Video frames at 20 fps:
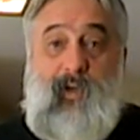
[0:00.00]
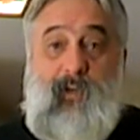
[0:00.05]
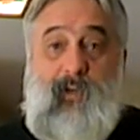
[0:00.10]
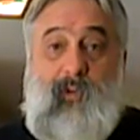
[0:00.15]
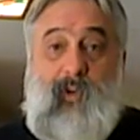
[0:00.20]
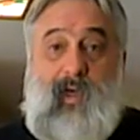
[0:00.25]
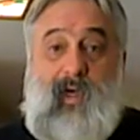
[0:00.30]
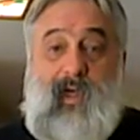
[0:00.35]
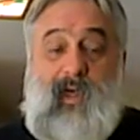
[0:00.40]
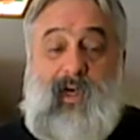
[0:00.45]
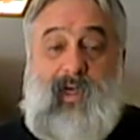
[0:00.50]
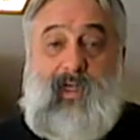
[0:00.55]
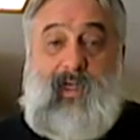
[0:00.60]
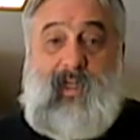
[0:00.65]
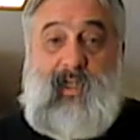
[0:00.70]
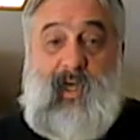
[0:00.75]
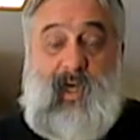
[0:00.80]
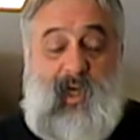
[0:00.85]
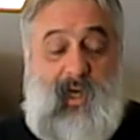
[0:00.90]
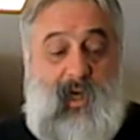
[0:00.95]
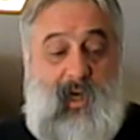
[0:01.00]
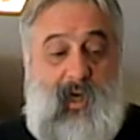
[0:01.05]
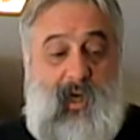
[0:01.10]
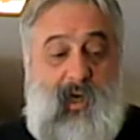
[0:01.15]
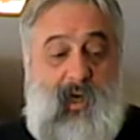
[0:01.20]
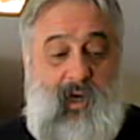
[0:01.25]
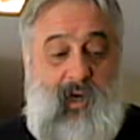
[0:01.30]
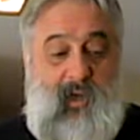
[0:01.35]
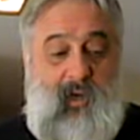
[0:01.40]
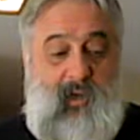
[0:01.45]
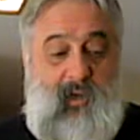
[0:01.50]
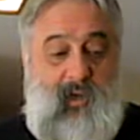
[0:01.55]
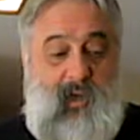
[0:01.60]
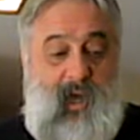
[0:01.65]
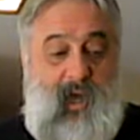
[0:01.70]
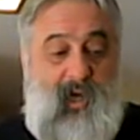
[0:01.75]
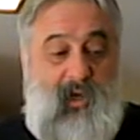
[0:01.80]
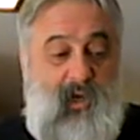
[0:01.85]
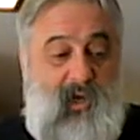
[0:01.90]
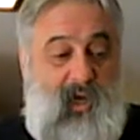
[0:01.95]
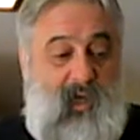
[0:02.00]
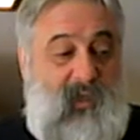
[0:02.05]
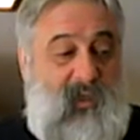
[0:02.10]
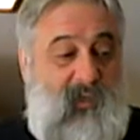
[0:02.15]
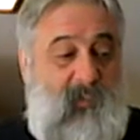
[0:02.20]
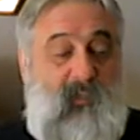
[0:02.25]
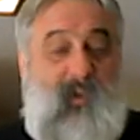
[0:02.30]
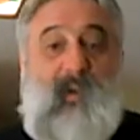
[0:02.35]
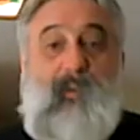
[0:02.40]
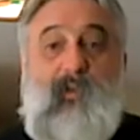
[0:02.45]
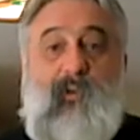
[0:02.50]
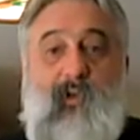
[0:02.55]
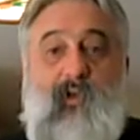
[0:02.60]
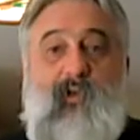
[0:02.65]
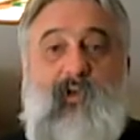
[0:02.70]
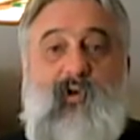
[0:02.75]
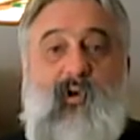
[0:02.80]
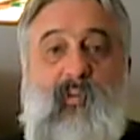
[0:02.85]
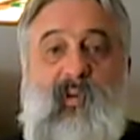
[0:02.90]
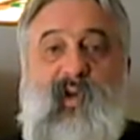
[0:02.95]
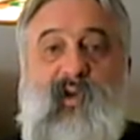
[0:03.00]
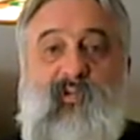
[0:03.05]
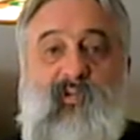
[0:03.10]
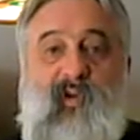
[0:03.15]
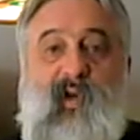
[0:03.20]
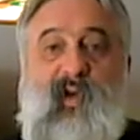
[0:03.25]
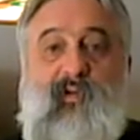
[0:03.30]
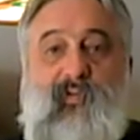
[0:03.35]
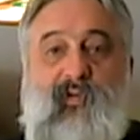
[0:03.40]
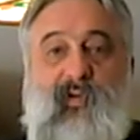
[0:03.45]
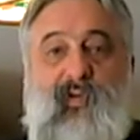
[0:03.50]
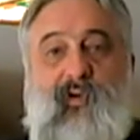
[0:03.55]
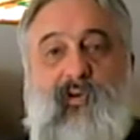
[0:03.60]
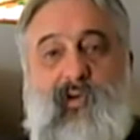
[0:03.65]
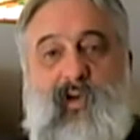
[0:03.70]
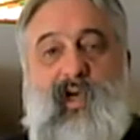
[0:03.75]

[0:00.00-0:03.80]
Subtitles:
What can I say? I could get some people to do me a favor, though.